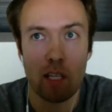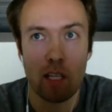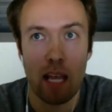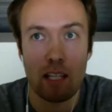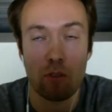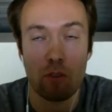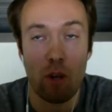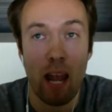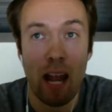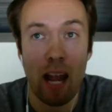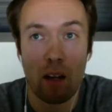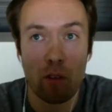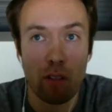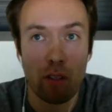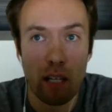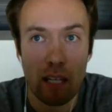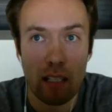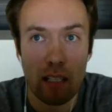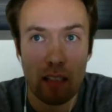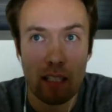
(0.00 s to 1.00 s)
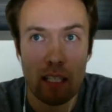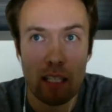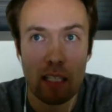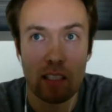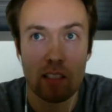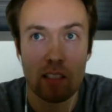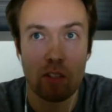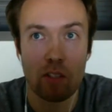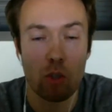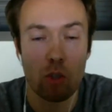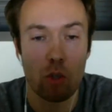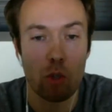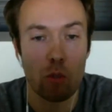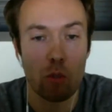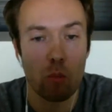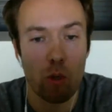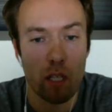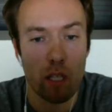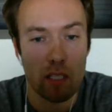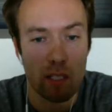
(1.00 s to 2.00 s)
It has to aggregate things in certain
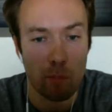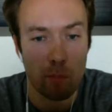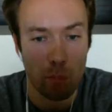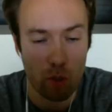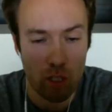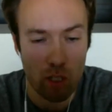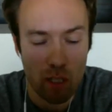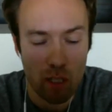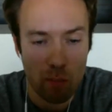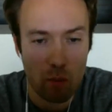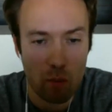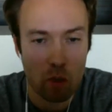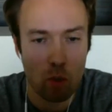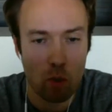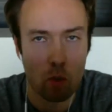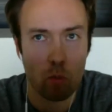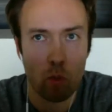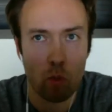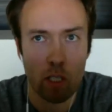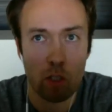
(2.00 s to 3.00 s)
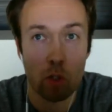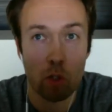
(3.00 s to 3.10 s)
ways and present them in certain ways.